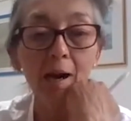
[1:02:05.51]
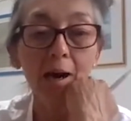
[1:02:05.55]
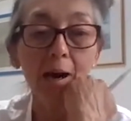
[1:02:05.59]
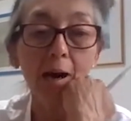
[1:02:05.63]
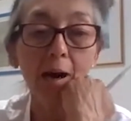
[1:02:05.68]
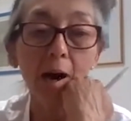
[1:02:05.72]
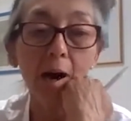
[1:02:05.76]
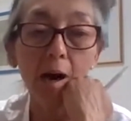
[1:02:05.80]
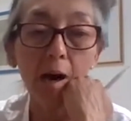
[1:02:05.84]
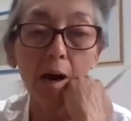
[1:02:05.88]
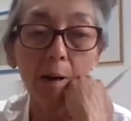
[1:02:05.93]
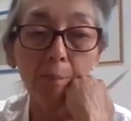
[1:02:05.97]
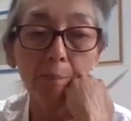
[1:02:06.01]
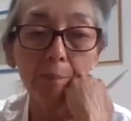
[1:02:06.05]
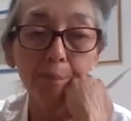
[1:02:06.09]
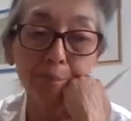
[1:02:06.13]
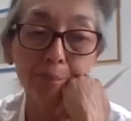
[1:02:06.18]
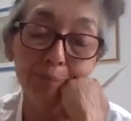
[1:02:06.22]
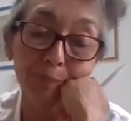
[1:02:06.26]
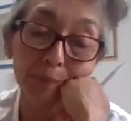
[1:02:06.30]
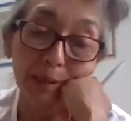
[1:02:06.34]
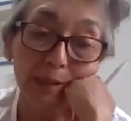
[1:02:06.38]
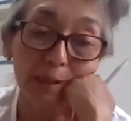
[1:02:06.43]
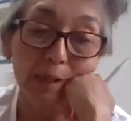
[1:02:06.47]
Do
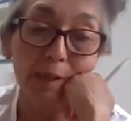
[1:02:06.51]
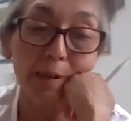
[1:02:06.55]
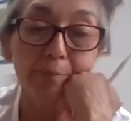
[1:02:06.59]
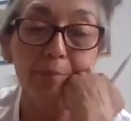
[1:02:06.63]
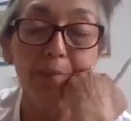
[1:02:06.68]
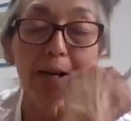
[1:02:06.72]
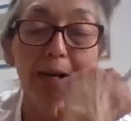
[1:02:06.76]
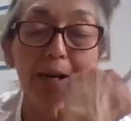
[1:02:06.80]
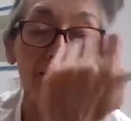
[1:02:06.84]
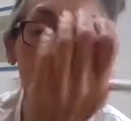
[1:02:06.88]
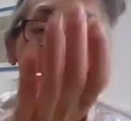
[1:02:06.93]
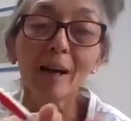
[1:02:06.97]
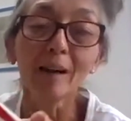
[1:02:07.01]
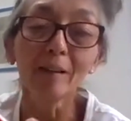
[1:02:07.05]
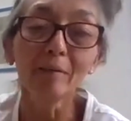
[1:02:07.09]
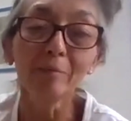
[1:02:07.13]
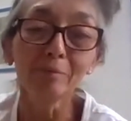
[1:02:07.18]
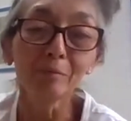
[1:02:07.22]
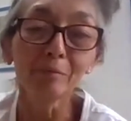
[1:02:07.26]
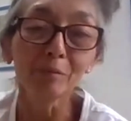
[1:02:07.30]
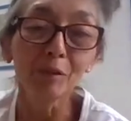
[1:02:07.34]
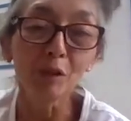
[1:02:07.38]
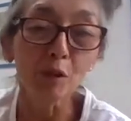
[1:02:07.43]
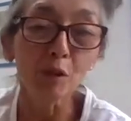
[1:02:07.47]

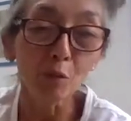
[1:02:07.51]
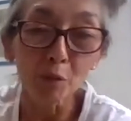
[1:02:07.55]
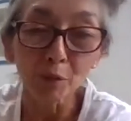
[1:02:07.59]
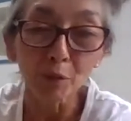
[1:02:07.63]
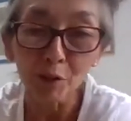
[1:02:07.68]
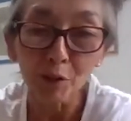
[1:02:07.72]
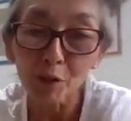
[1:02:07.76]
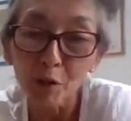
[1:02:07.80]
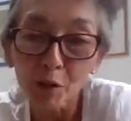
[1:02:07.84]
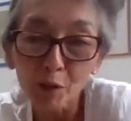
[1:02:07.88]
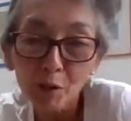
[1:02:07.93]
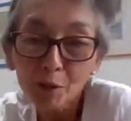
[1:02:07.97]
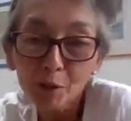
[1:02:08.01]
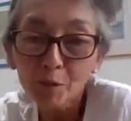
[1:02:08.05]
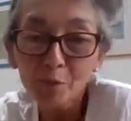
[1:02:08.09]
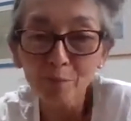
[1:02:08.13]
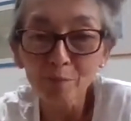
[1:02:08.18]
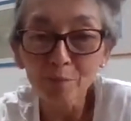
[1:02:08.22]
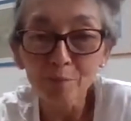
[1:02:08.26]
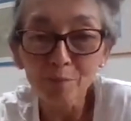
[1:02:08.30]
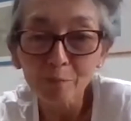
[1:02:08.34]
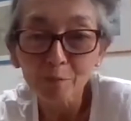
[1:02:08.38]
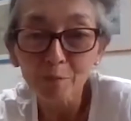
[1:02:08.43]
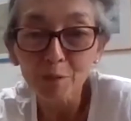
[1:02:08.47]
you want to
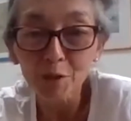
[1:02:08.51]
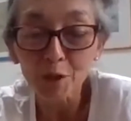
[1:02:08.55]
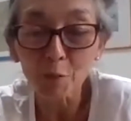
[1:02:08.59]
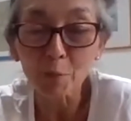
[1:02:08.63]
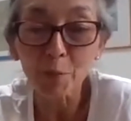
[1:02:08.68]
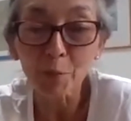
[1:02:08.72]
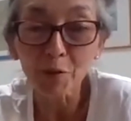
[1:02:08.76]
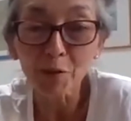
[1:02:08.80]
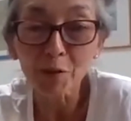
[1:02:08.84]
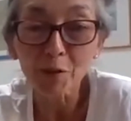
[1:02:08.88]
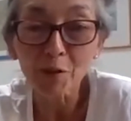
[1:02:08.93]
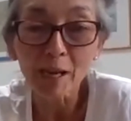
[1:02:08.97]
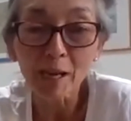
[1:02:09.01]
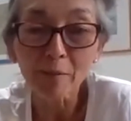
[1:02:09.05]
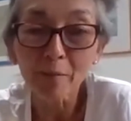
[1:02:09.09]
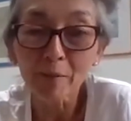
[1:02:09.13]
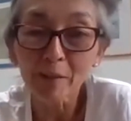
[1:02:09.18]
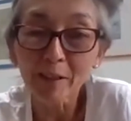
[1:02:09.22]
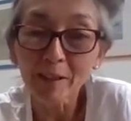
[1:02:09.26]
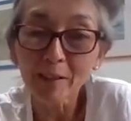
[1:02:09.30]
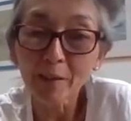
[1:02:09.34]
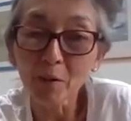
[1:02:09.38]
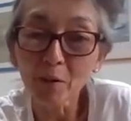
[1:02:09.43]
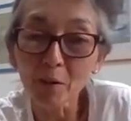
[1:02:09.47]
respond to that one,